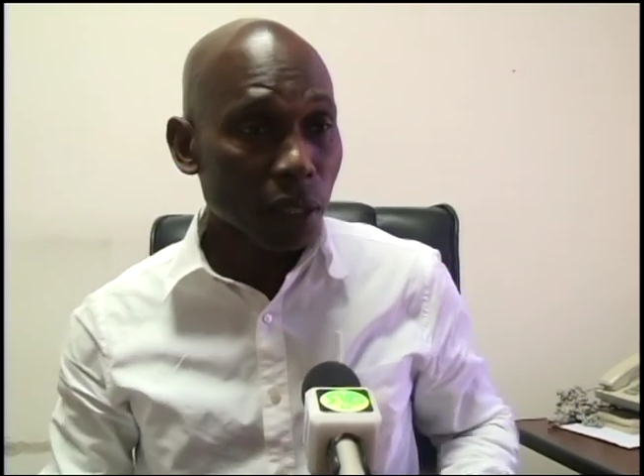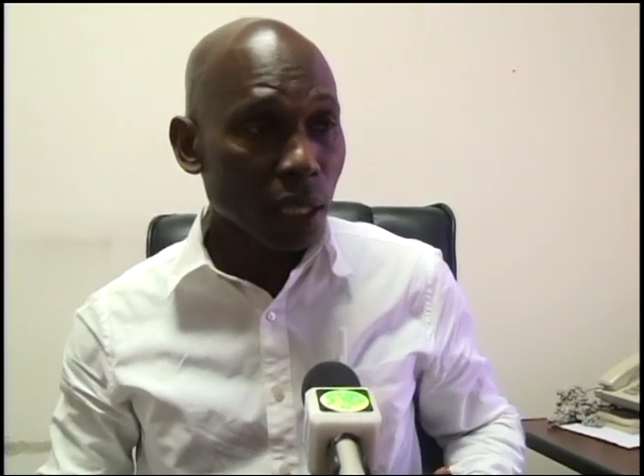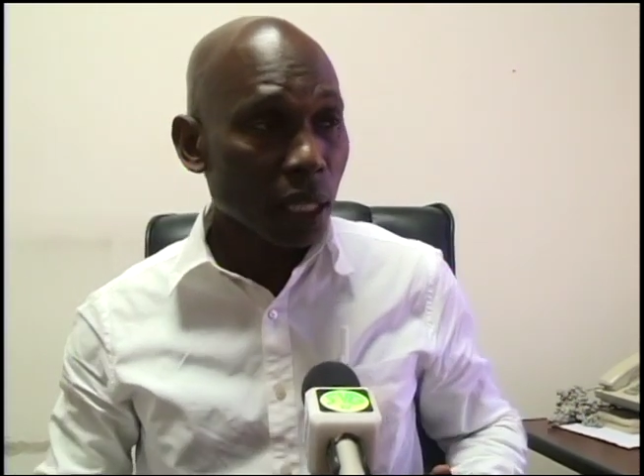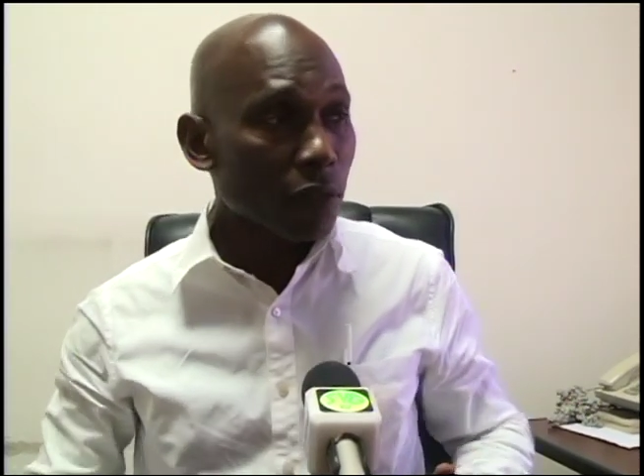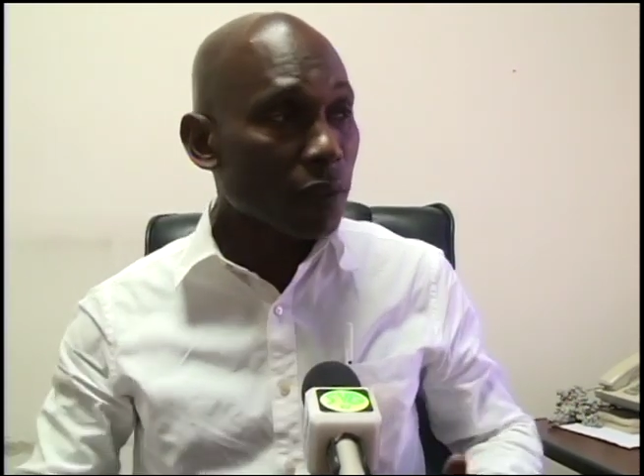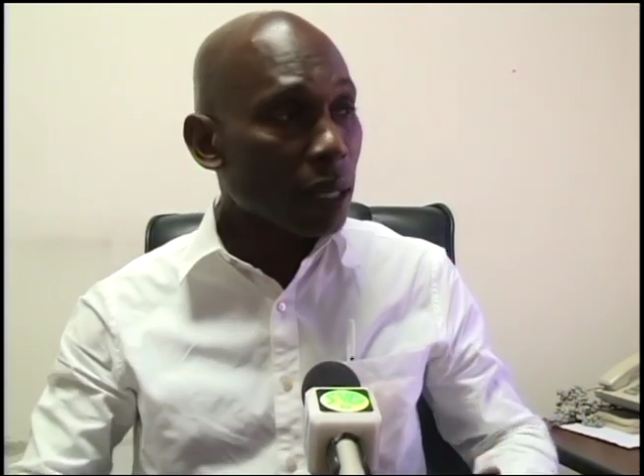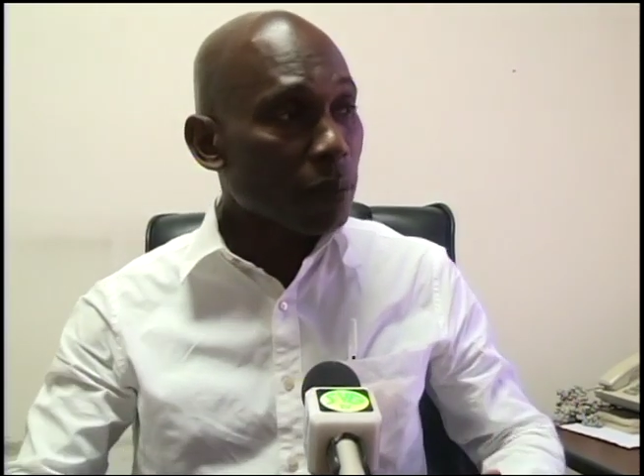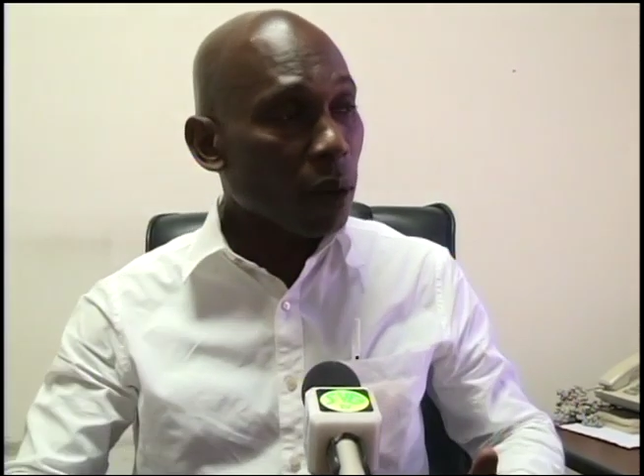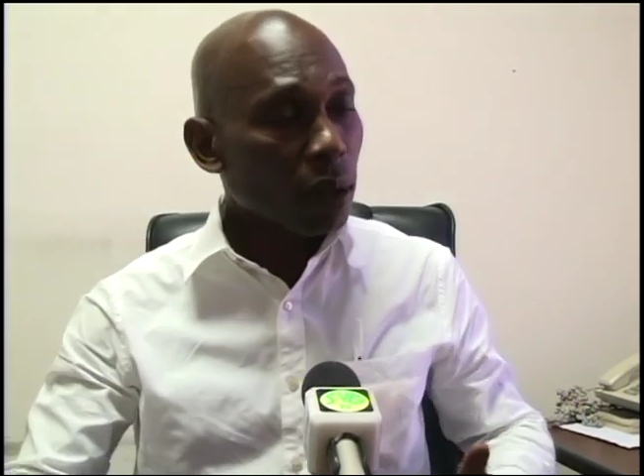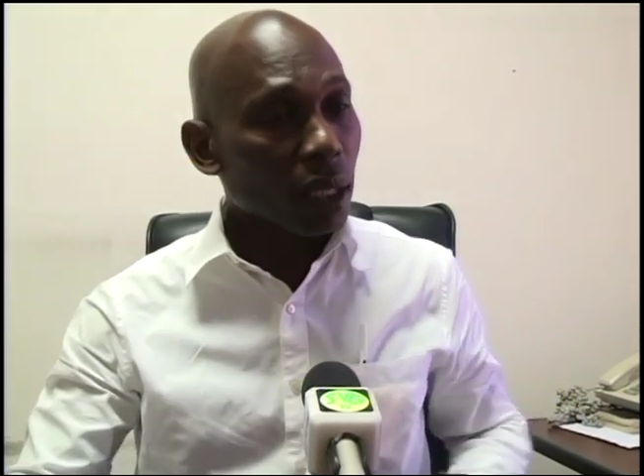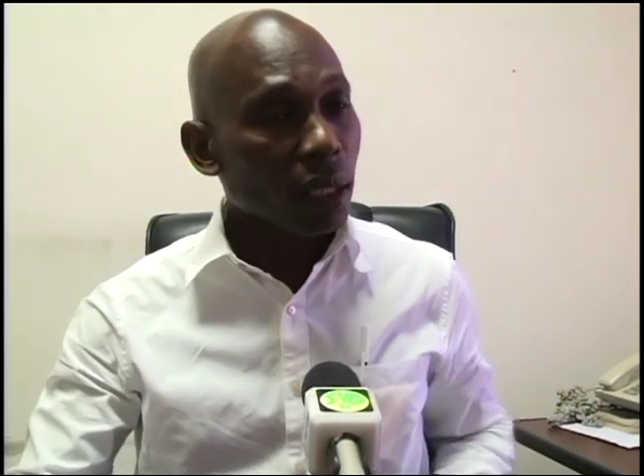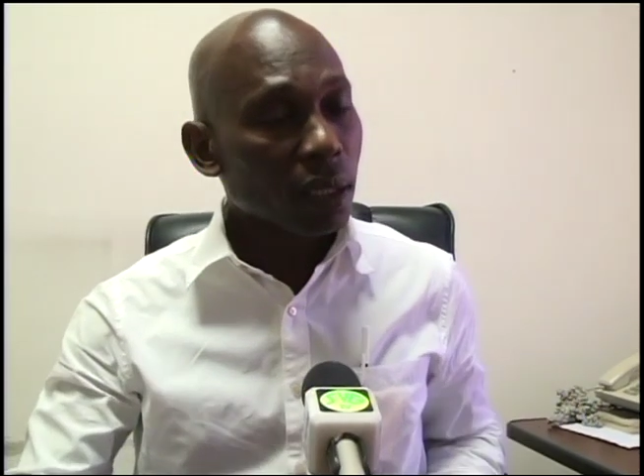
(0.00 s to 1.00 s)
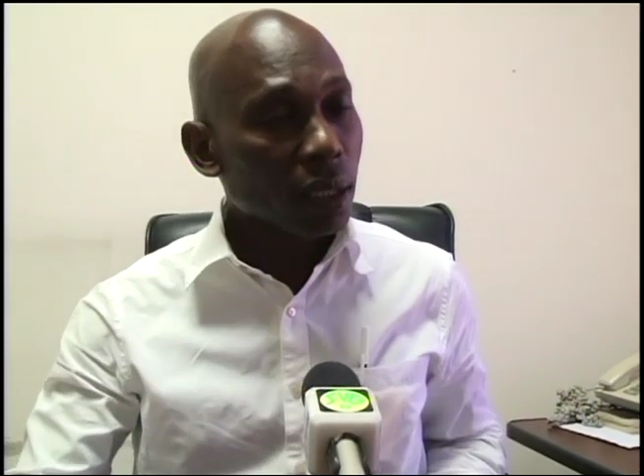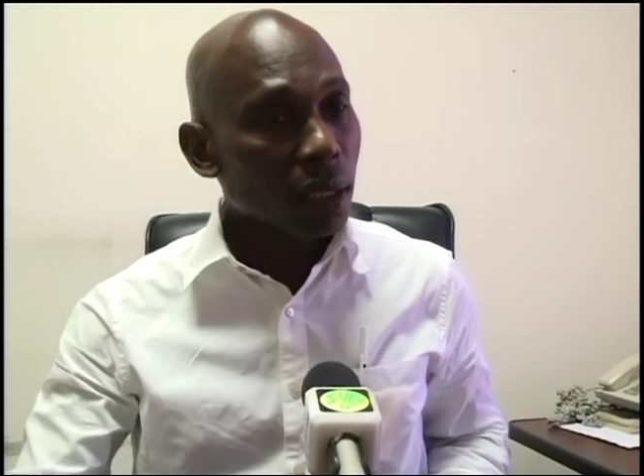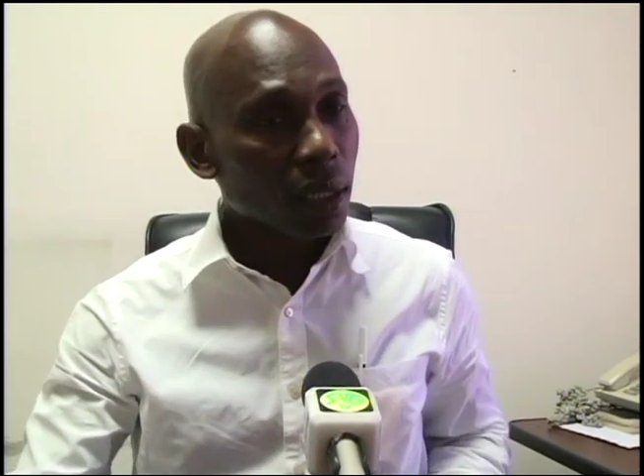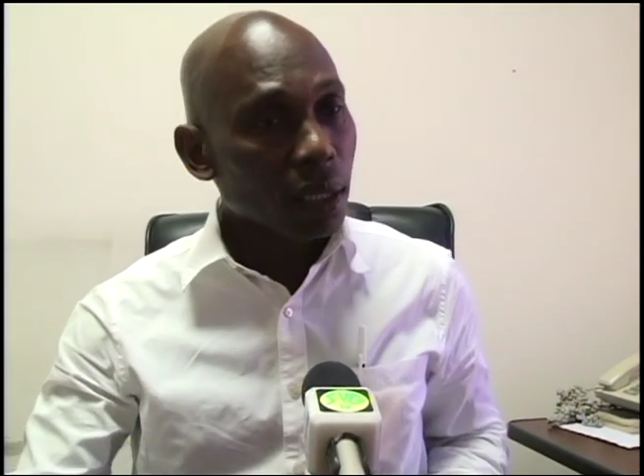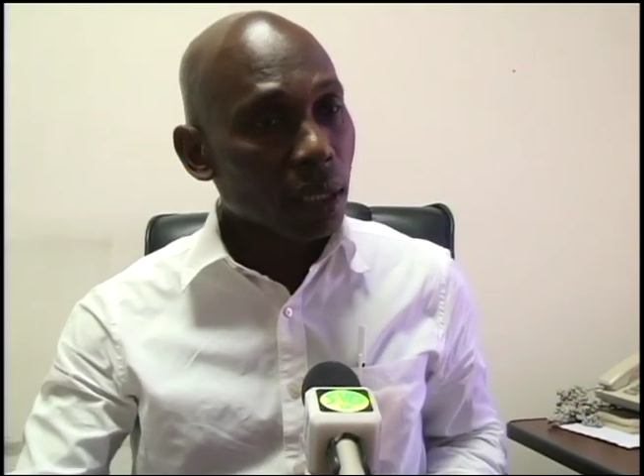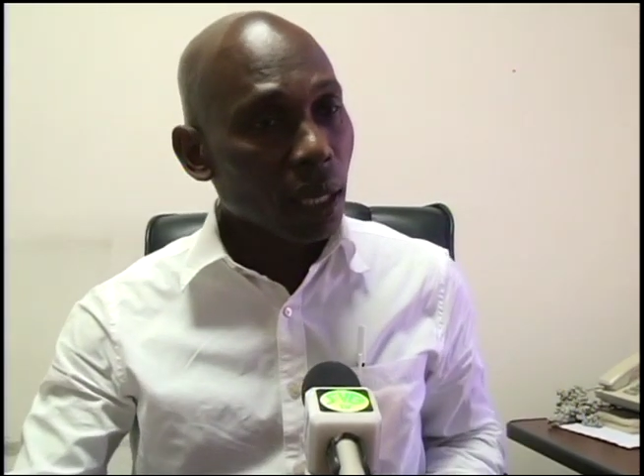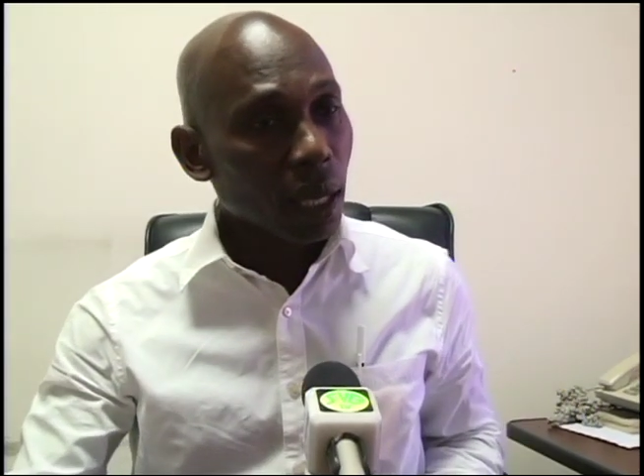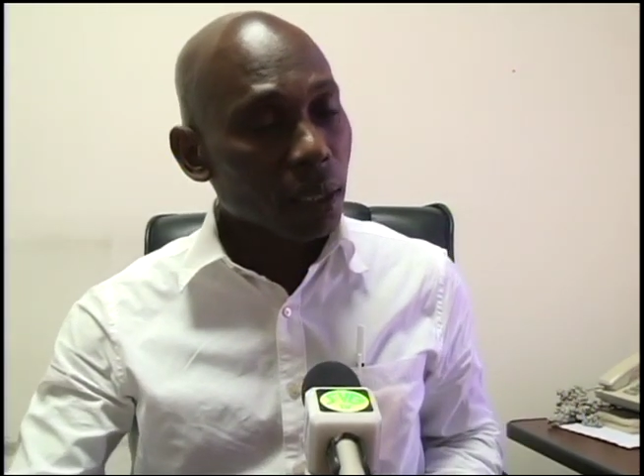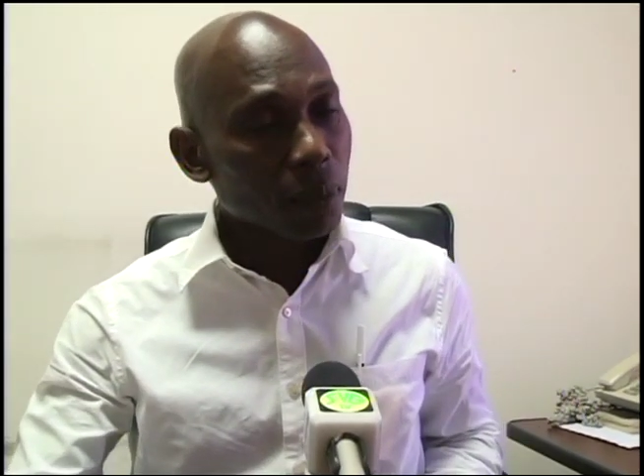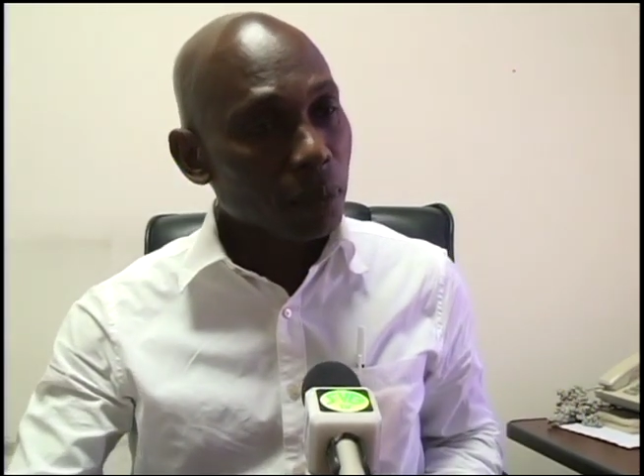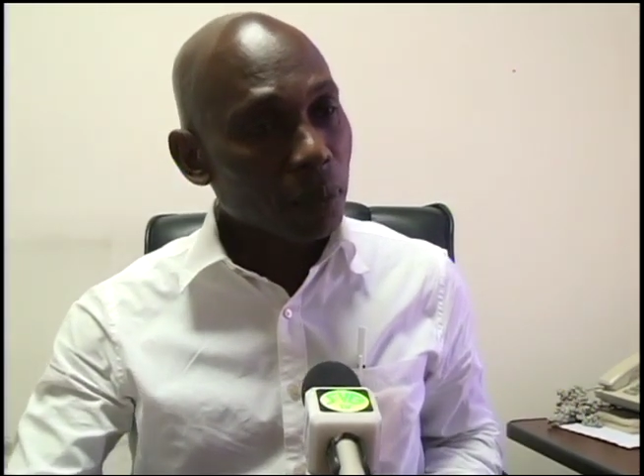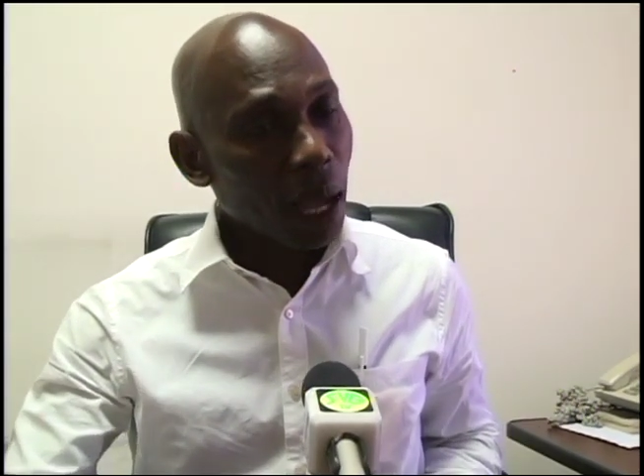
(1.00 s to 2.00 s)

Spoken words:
that if that body had